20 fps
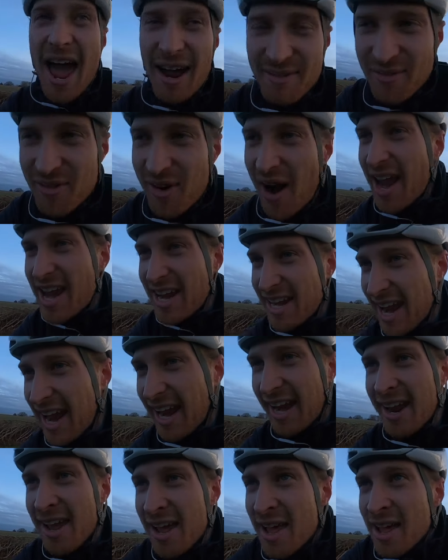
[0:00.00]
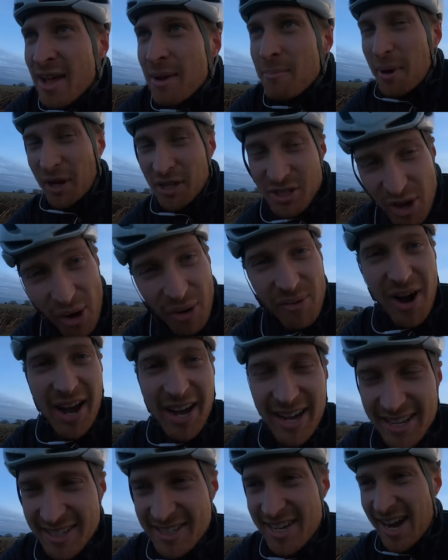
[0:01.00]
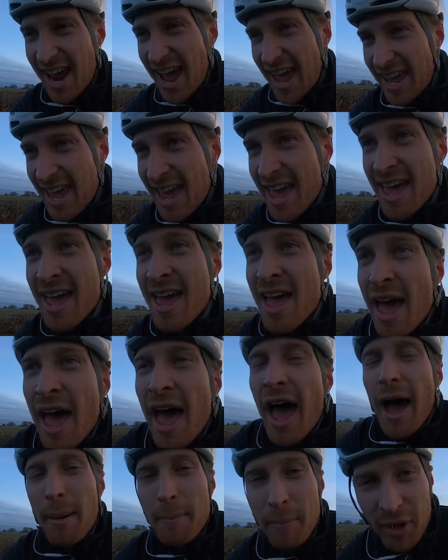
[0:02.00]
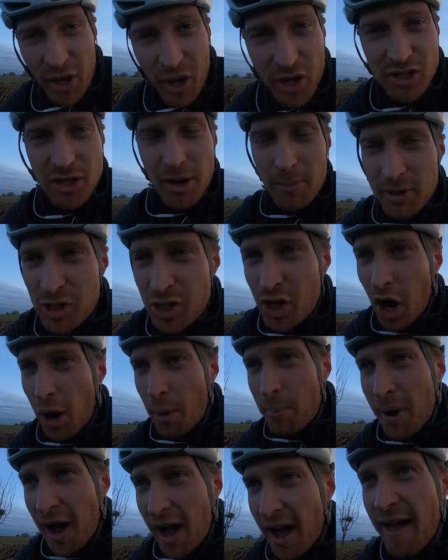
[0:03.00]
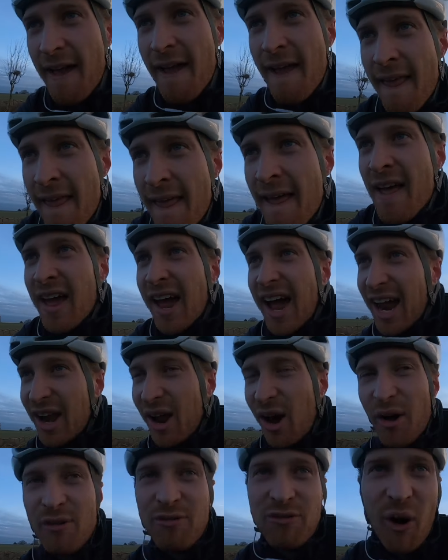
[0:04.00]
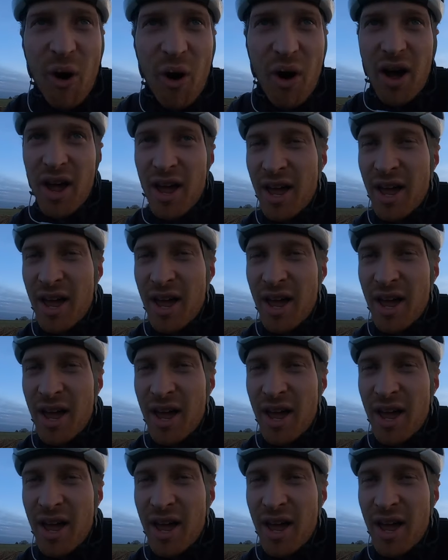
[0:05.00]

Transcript: and raining, but it's not raining today. And because I'm a chopper and I thought